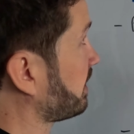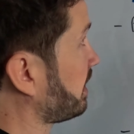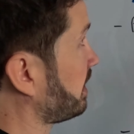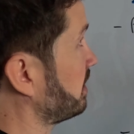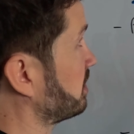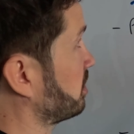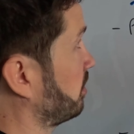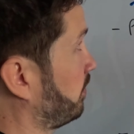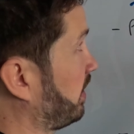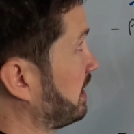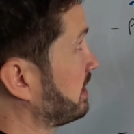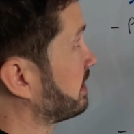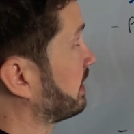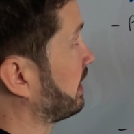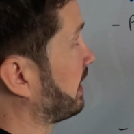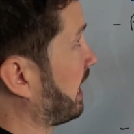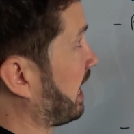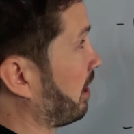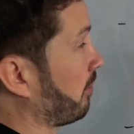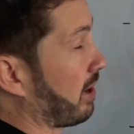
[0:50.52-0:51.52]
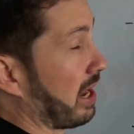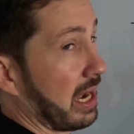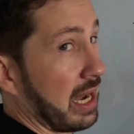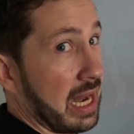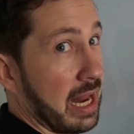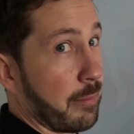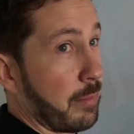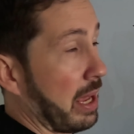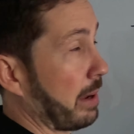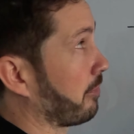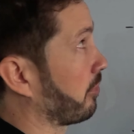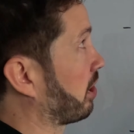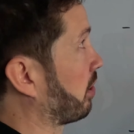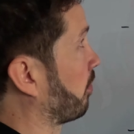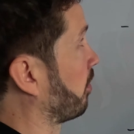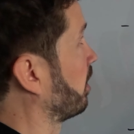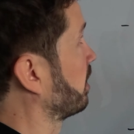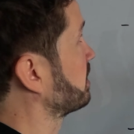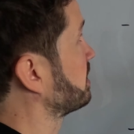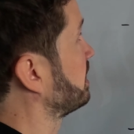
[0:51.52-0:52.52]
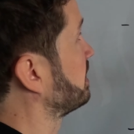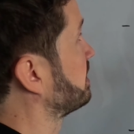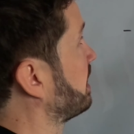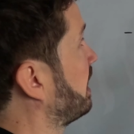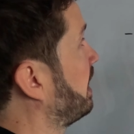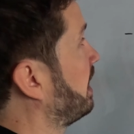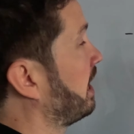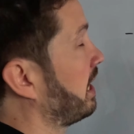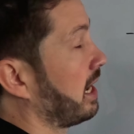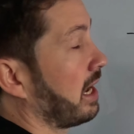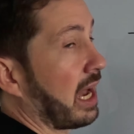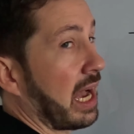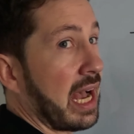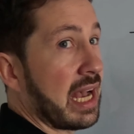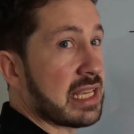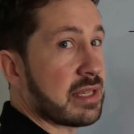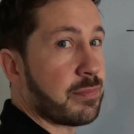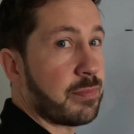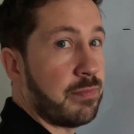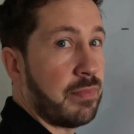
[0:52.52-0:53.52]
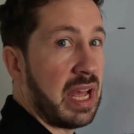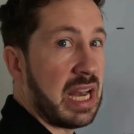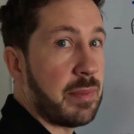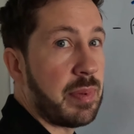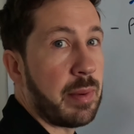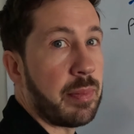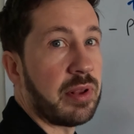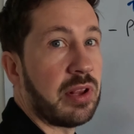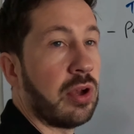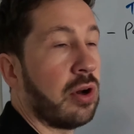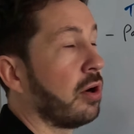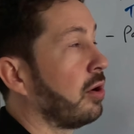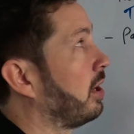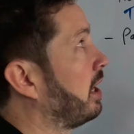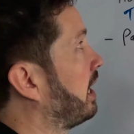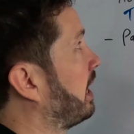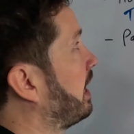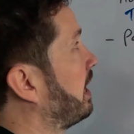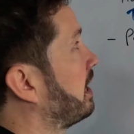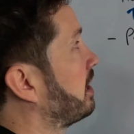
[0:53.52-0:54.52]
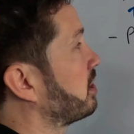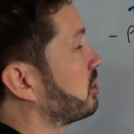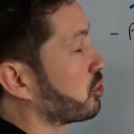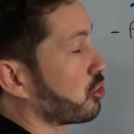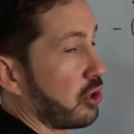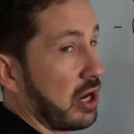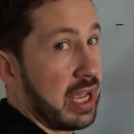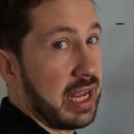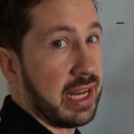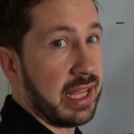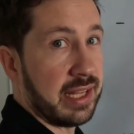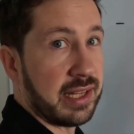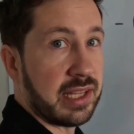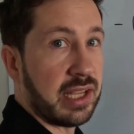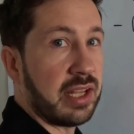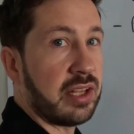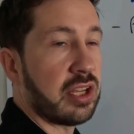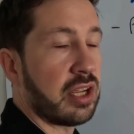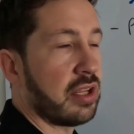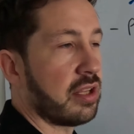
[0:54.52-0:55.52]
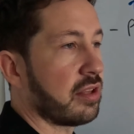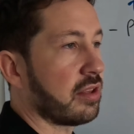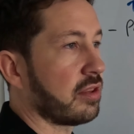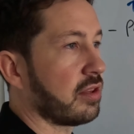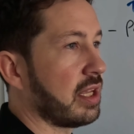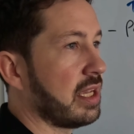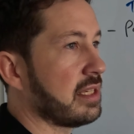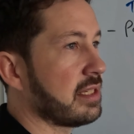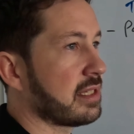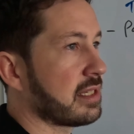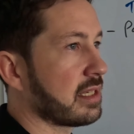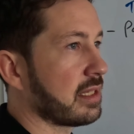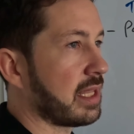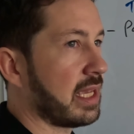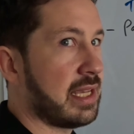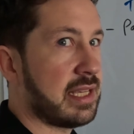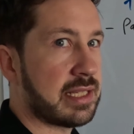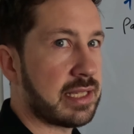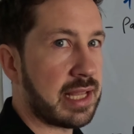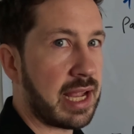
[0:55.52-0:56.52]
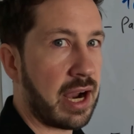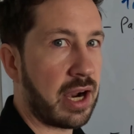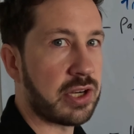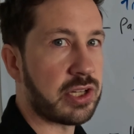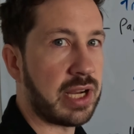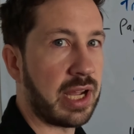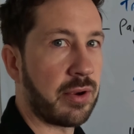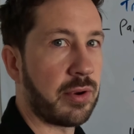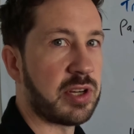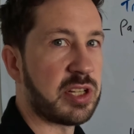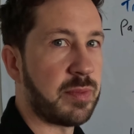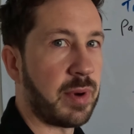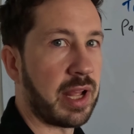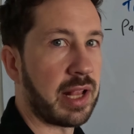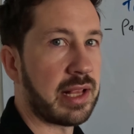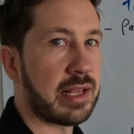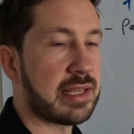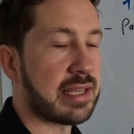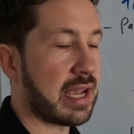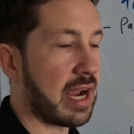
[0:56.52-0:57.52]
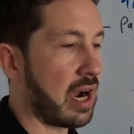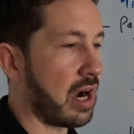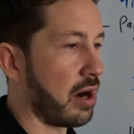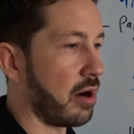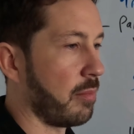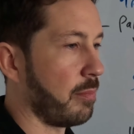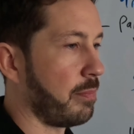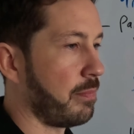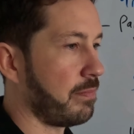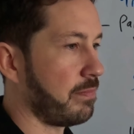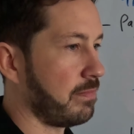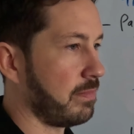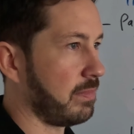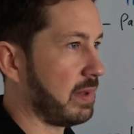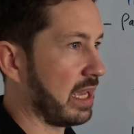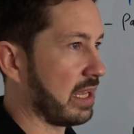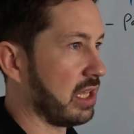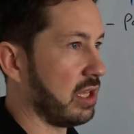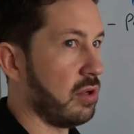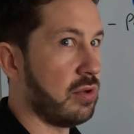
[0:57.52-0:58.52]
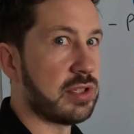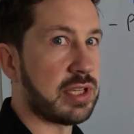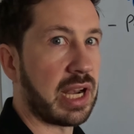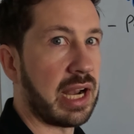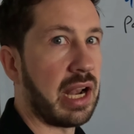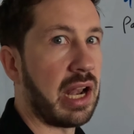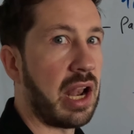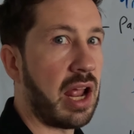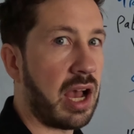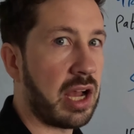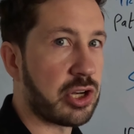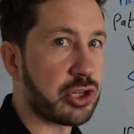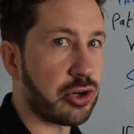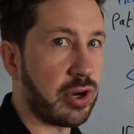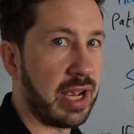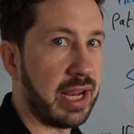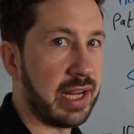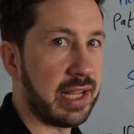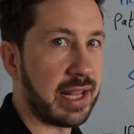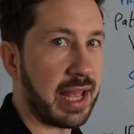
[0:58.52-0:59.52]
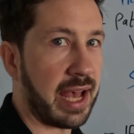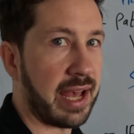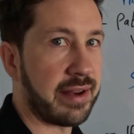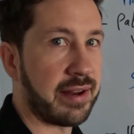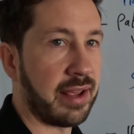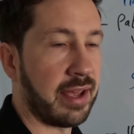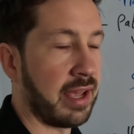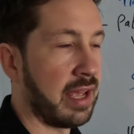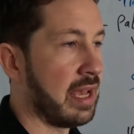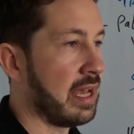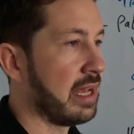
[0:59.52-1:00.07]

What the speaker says: so basically how LLM memory works is, as many people know, training. These large language models are like using a lot of training data,